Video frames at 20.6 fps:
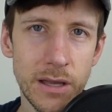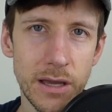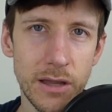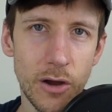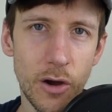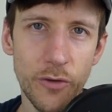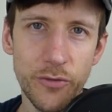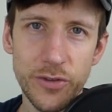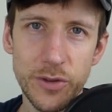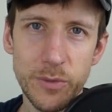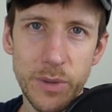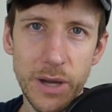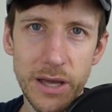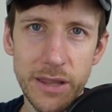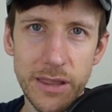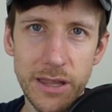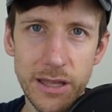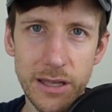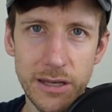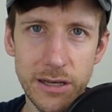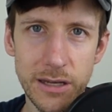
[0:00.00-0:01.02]
And hopefully by
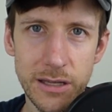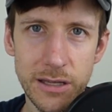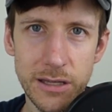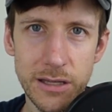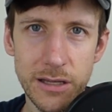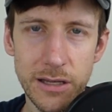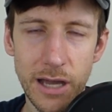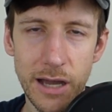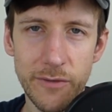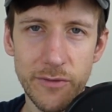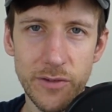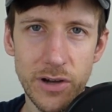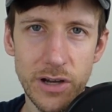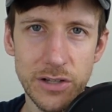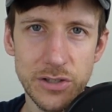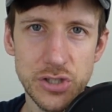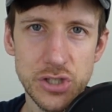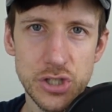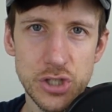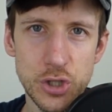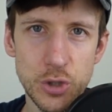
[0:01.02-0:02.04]
then, I've
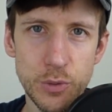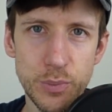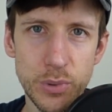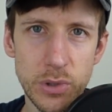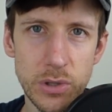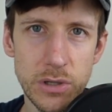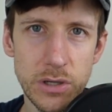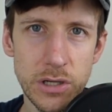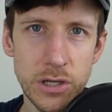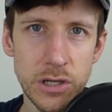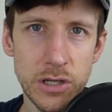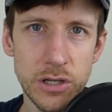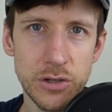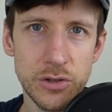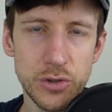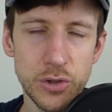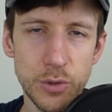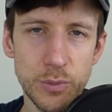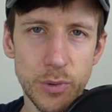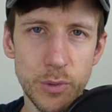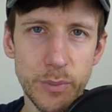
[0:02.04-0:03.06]
gone super
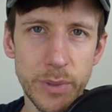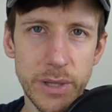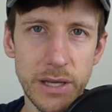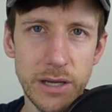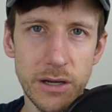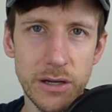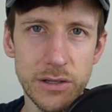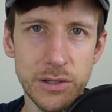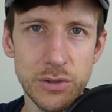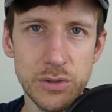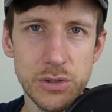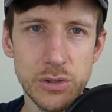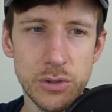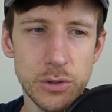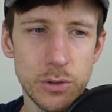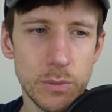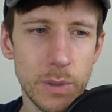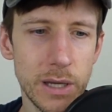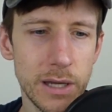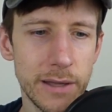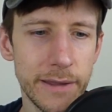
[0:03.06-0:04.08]
duper big on
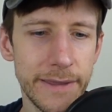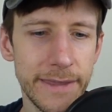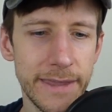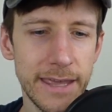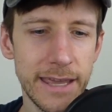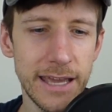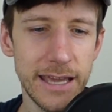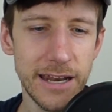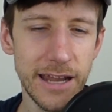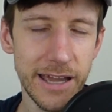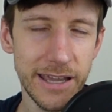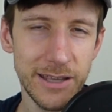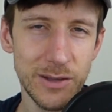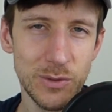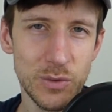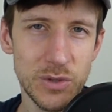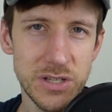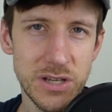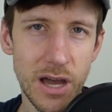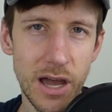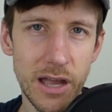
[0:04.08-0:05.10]
YouTube, and I can
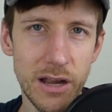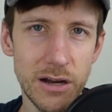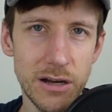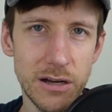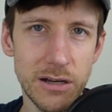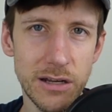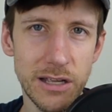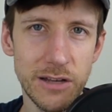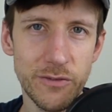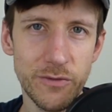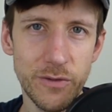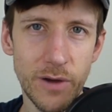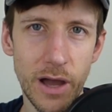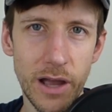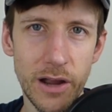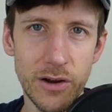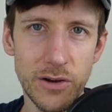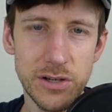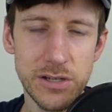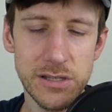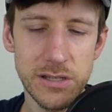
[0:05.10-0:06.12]
retire and
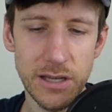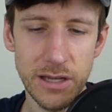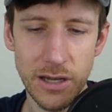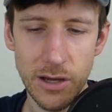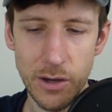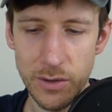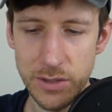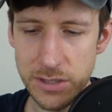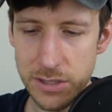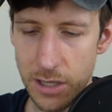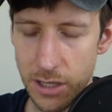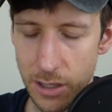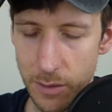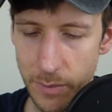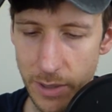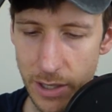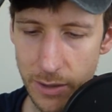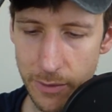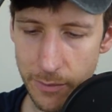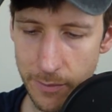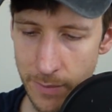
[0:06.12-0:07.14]
fire, just like I always talk
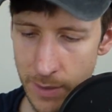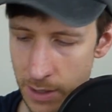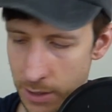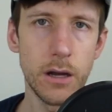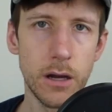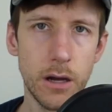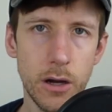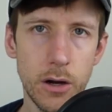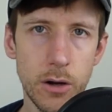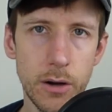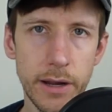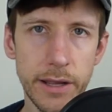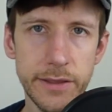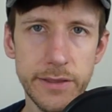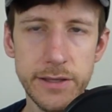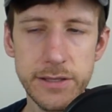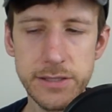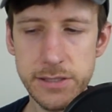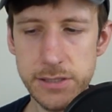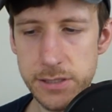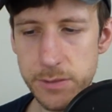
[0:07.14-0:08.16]
about. All right,
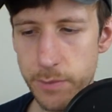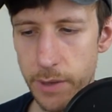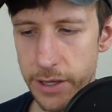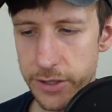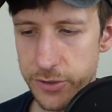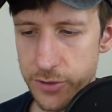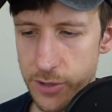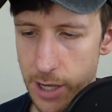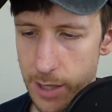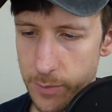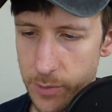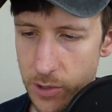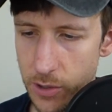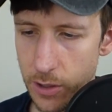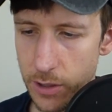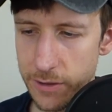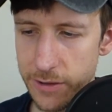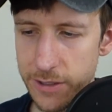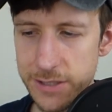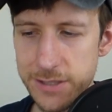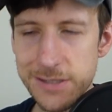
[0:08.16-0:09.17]
this is my trap
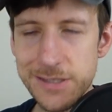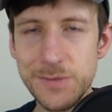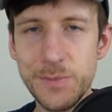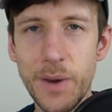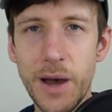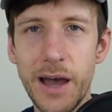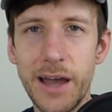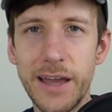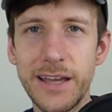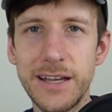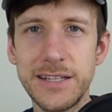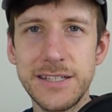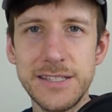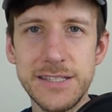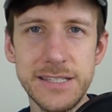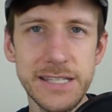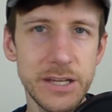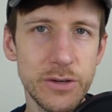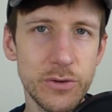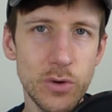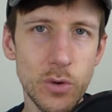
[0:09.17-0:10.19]
card. This is my
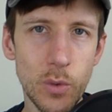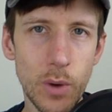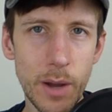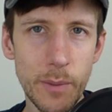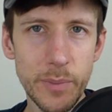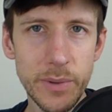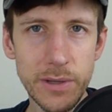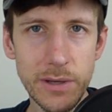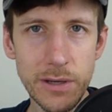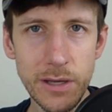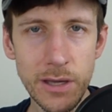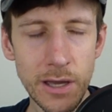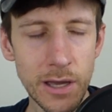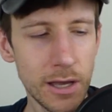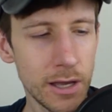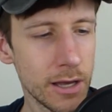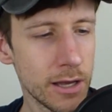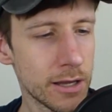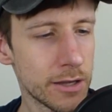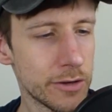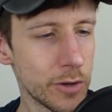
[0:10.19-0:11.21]
secret weapon.
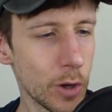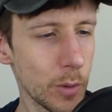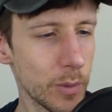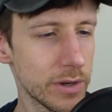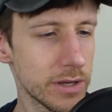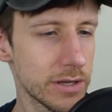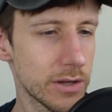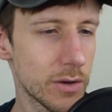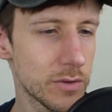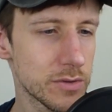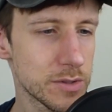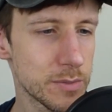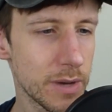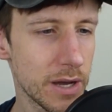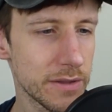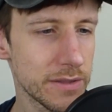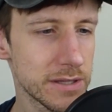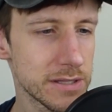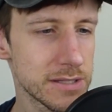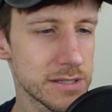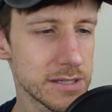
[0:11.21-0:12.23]
Nobody knows
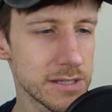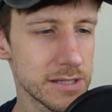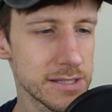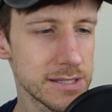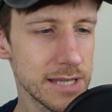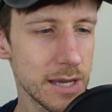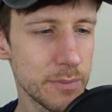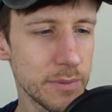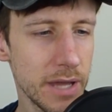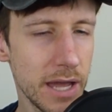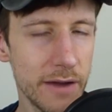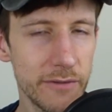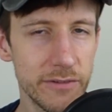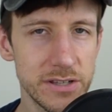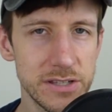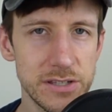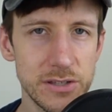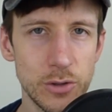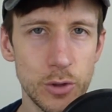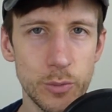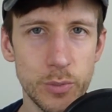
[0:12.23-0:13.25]
about this except every
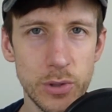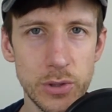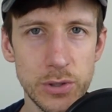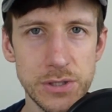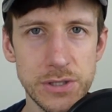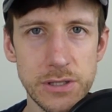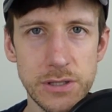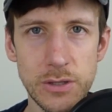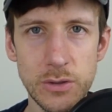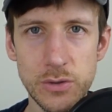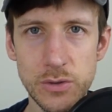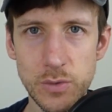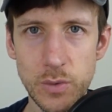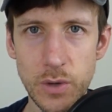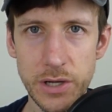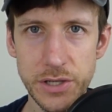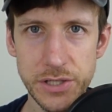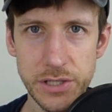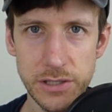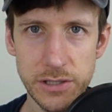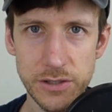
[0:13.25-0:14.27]
single person that's
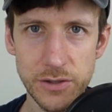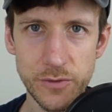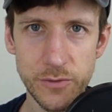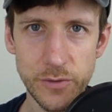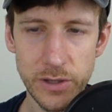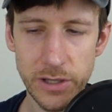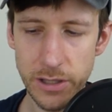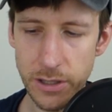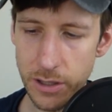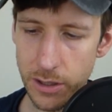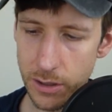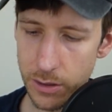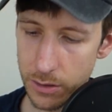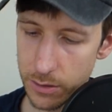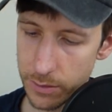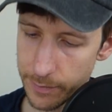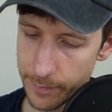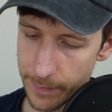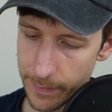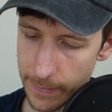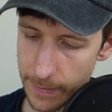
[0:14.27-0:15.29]
watching this video.